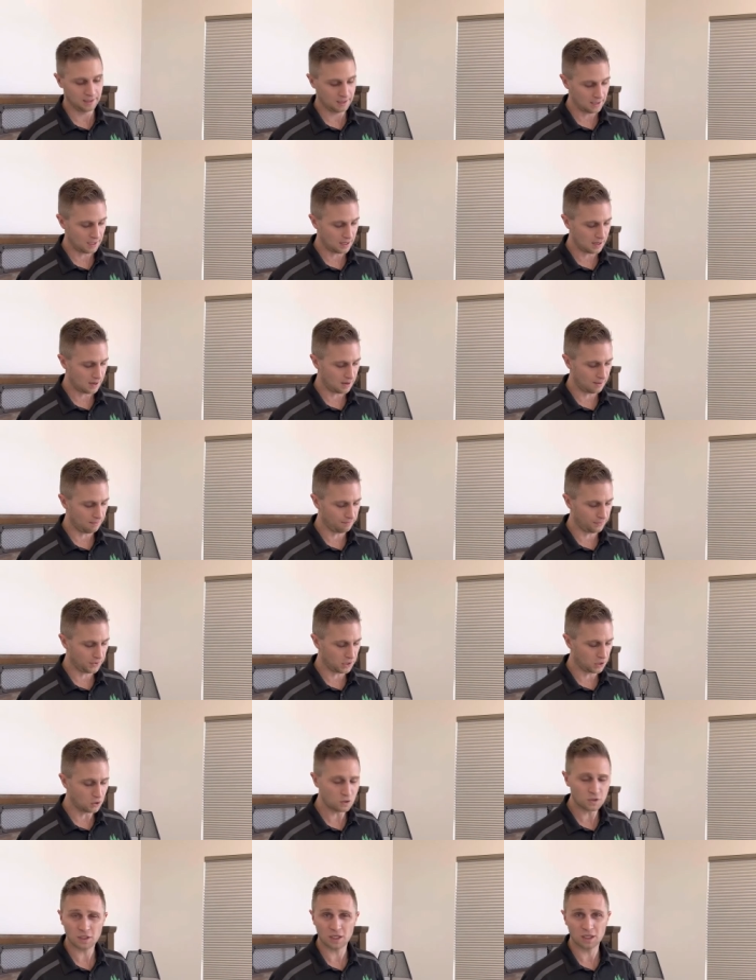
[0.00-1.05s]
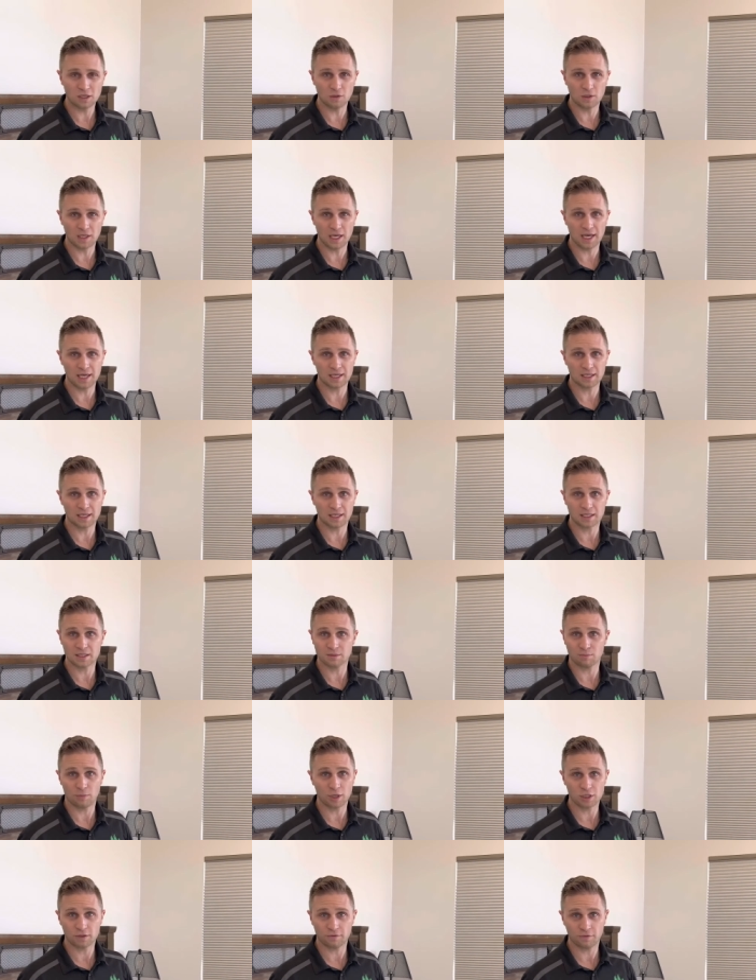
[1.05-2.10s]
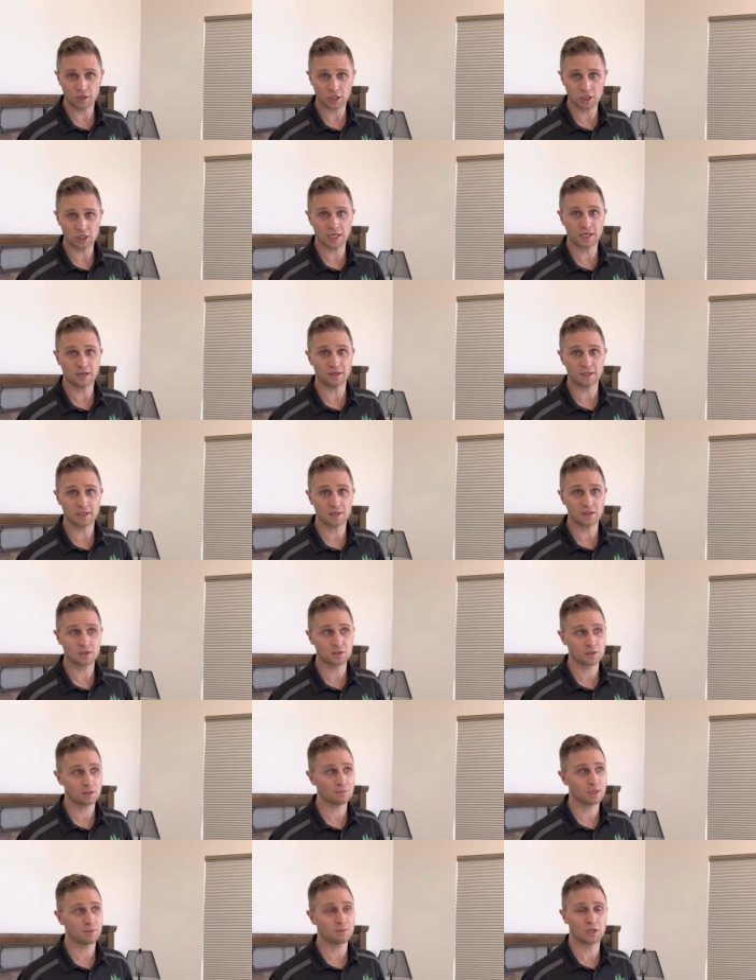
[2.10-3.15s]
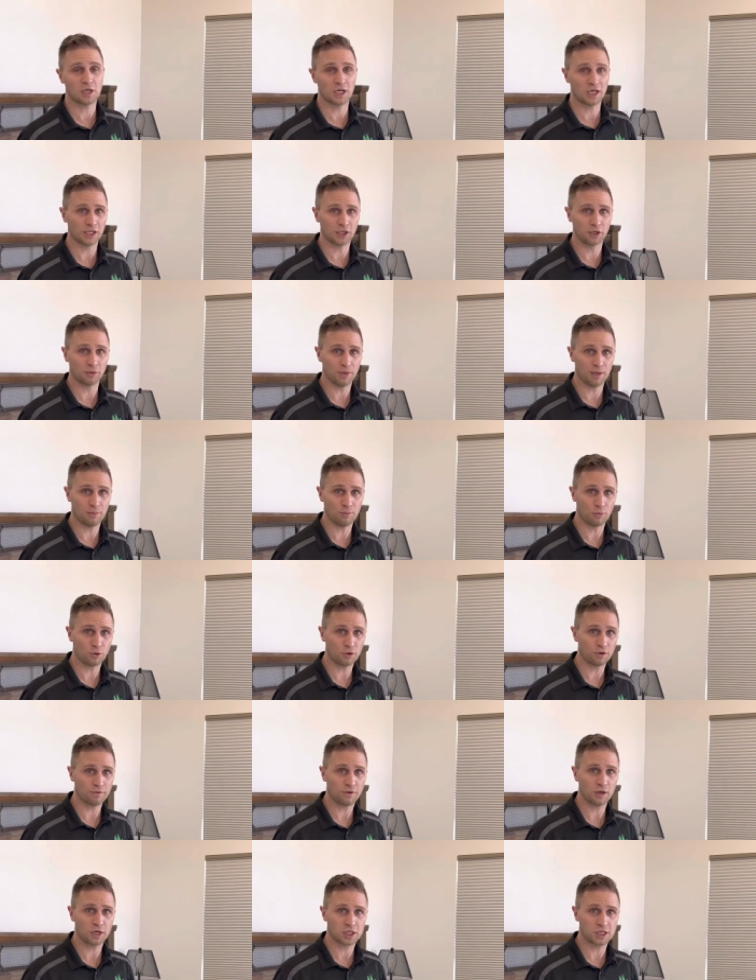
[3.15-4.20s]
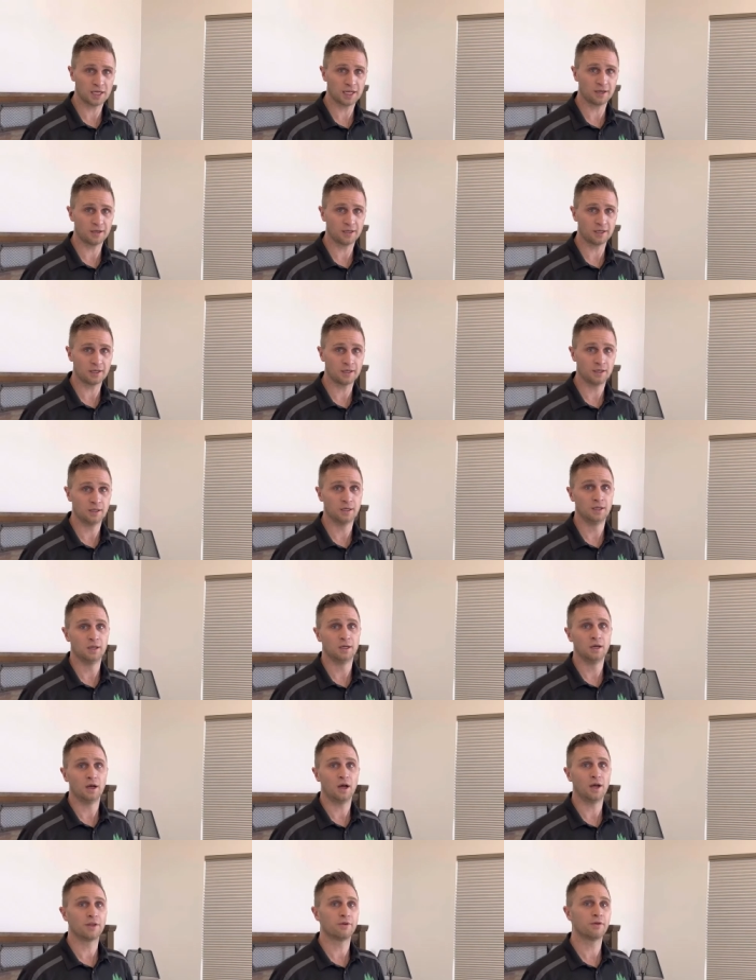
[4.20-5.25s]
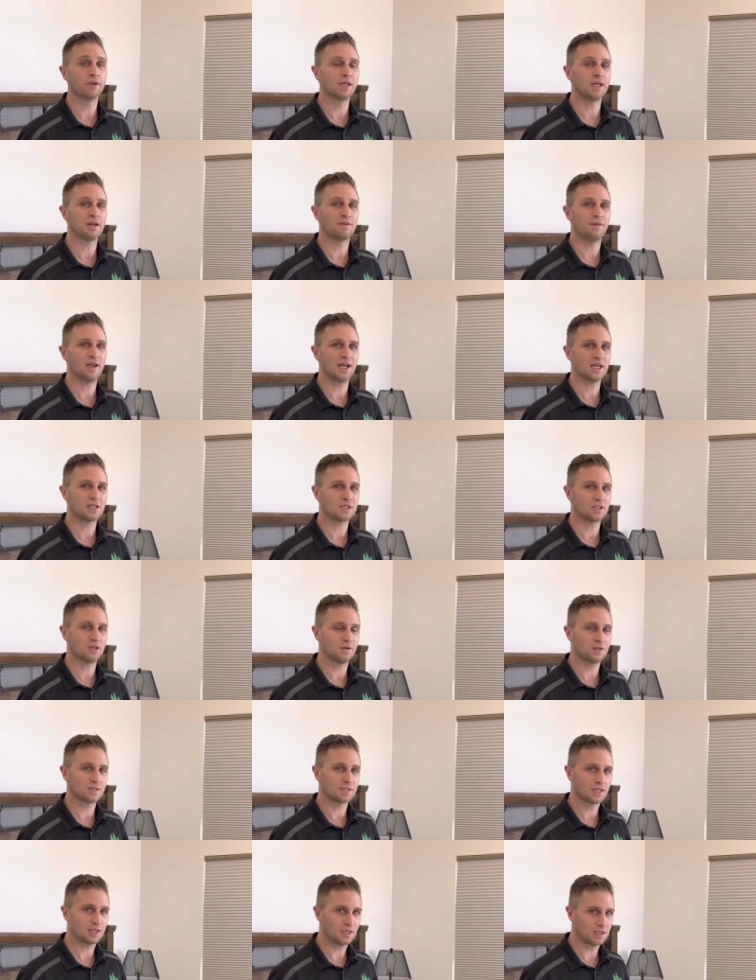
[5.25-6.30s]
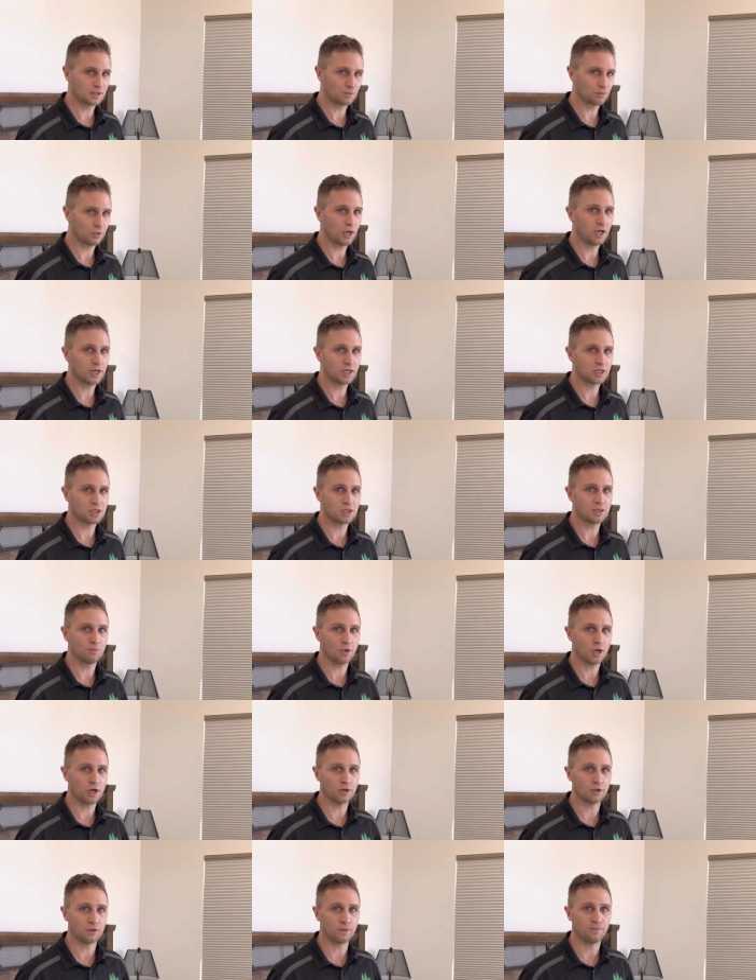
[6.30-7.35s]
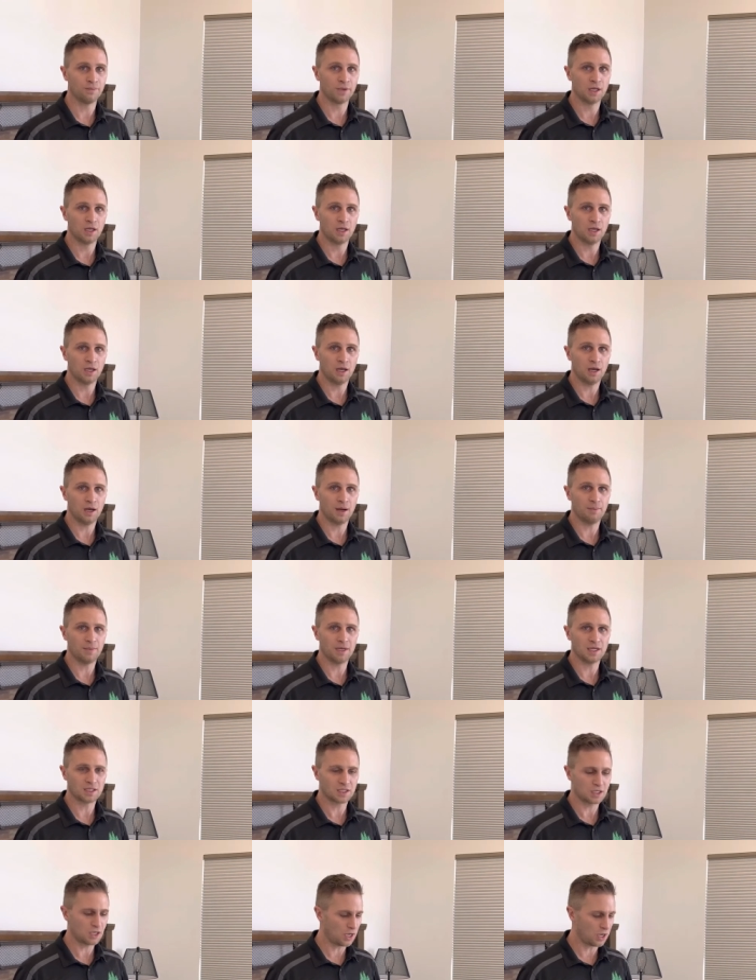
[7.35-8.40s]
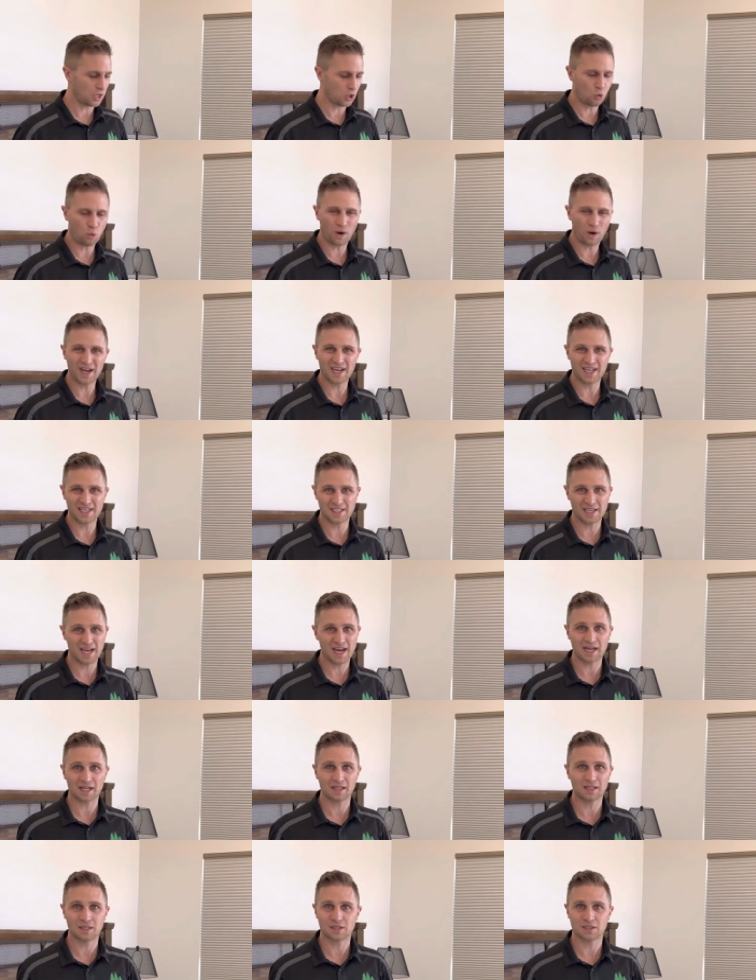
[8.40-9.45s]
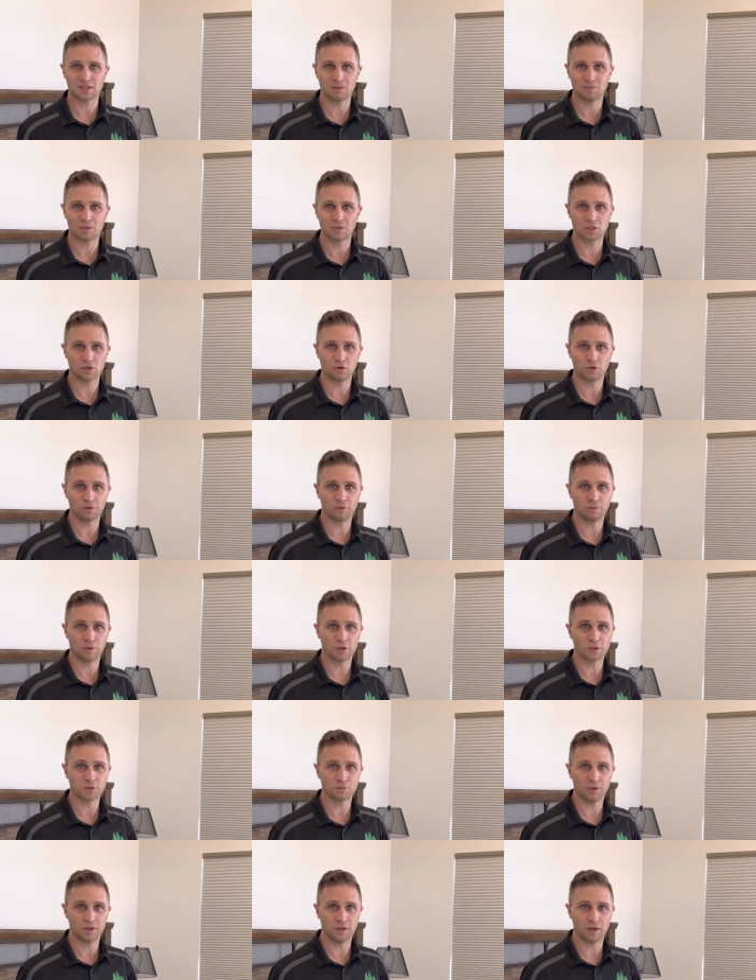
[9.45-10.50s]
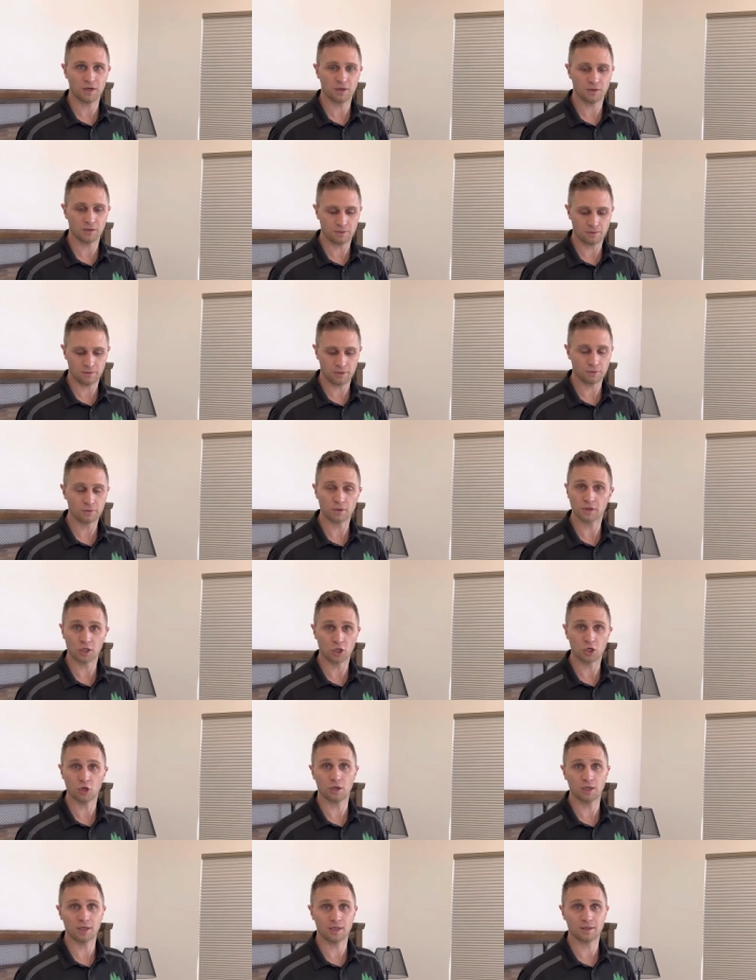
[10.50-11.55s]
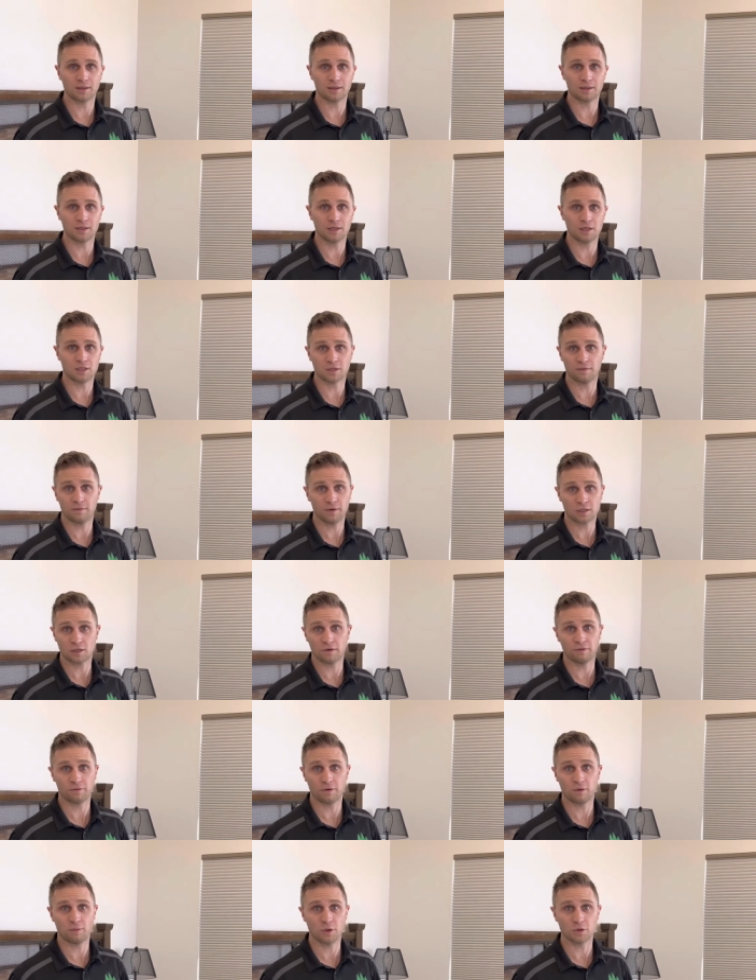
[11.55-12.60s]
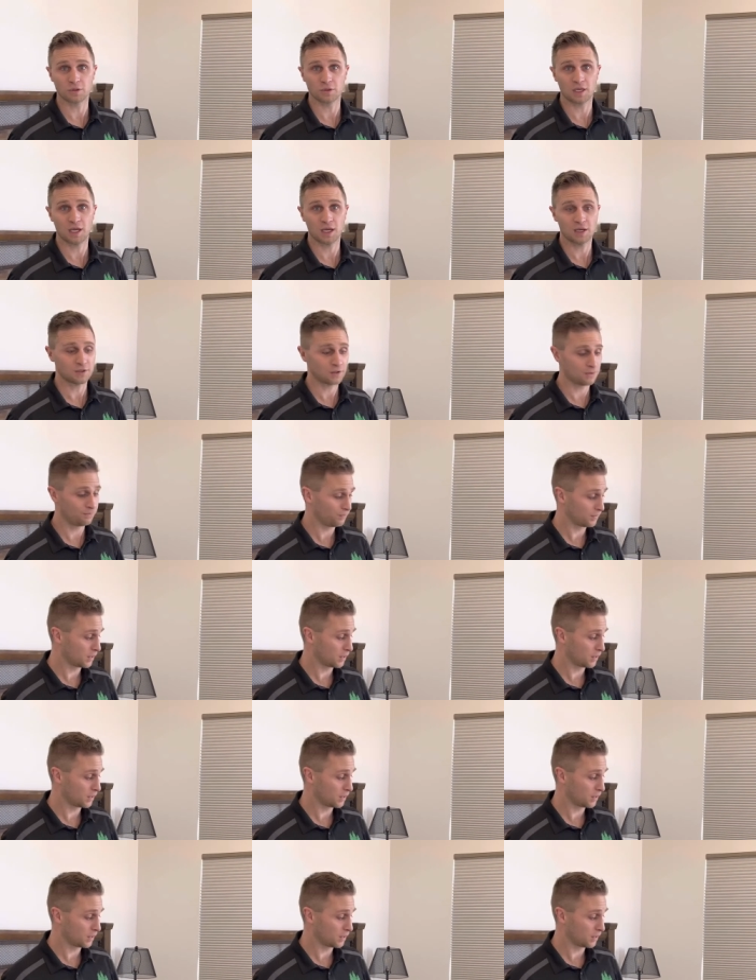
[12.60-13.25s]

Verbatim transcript: Um, usually you get as much functionality, sometimes you get a little bit more functionality. On the really advanced units like this Prodigy model, um, it's not quite exactly the same as the older molds, but they're, they're really good and it's sufficient for the most case.